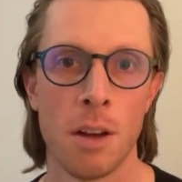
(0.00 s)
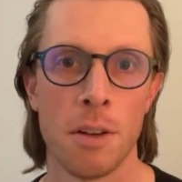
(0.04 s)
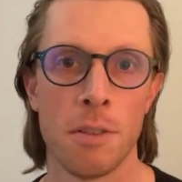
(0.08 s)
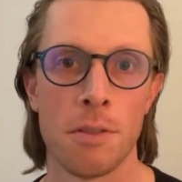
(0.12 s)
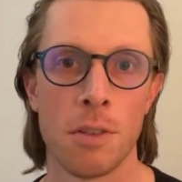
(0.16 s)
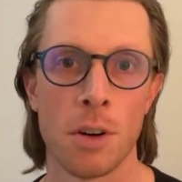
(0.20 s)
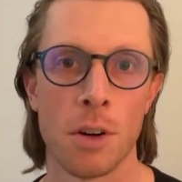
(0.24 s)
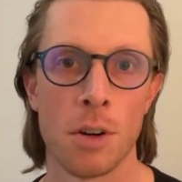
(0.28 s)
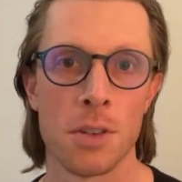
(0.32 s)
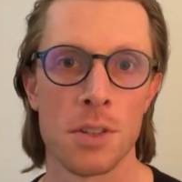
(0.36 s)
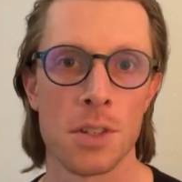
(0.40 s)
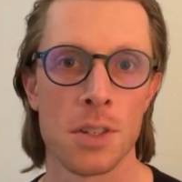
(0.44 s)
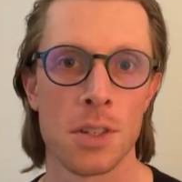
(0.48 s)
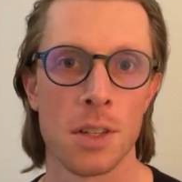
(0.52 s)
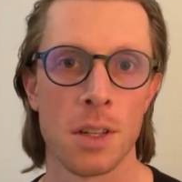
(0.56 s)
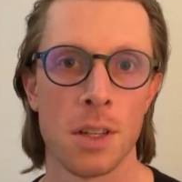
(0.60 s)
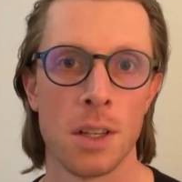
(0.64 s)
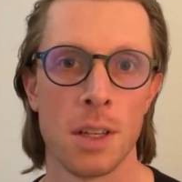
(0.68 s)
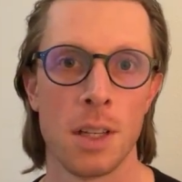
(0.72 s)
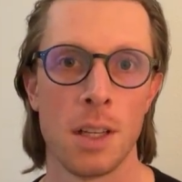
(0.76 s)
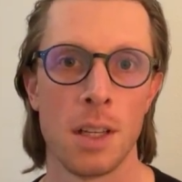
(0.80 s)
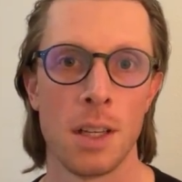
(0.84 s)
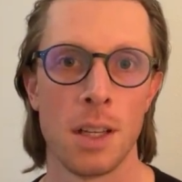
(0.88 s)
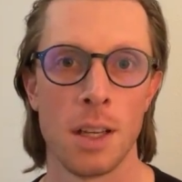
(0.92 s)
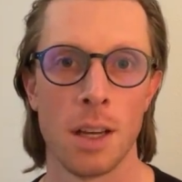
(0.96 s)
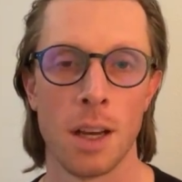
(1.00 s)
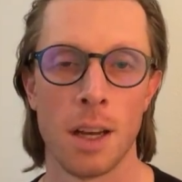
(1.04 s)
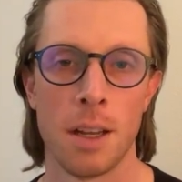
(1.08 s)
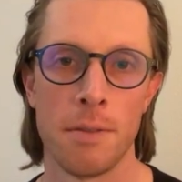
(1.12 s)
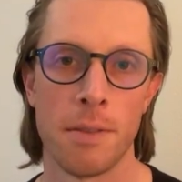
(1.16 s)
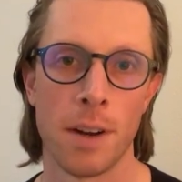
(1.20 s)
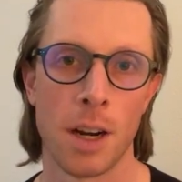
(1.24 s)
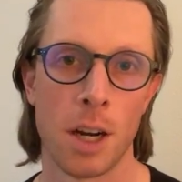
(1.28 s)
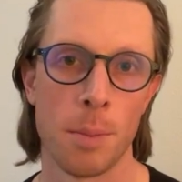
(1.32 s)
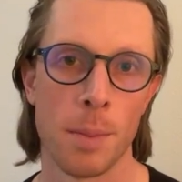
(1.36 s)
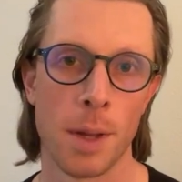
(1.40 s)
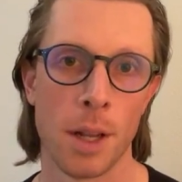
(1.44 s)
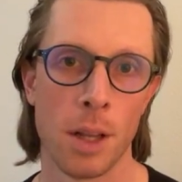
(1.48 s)
First,
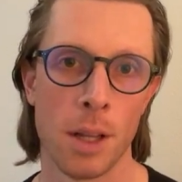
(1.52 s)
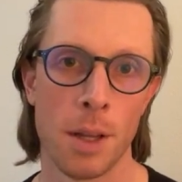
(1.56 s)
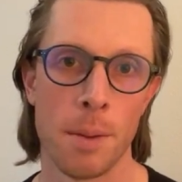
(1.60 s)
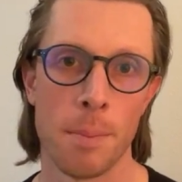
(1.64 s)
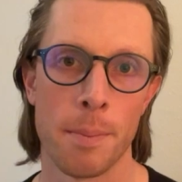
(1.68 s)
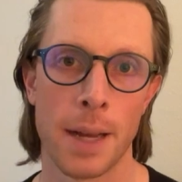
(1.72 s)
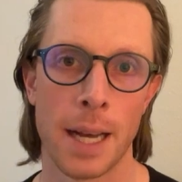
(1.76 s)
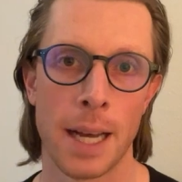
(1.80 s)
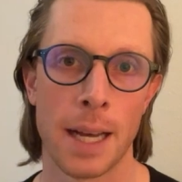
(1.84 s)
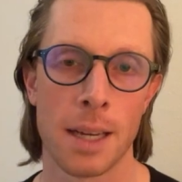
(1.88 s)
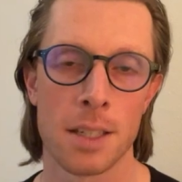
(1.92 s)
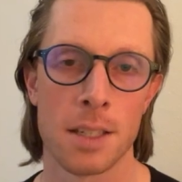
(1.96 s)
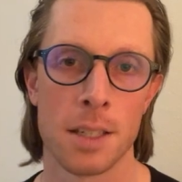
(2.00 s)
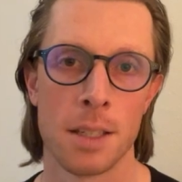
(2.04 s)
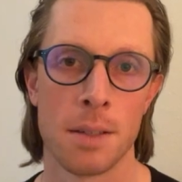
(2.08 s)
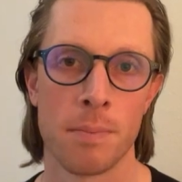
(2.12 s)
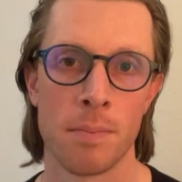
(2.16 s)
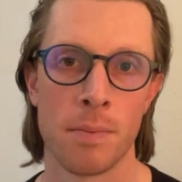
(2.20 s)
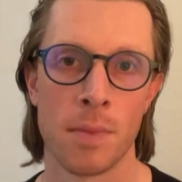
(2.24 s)
environmental impact.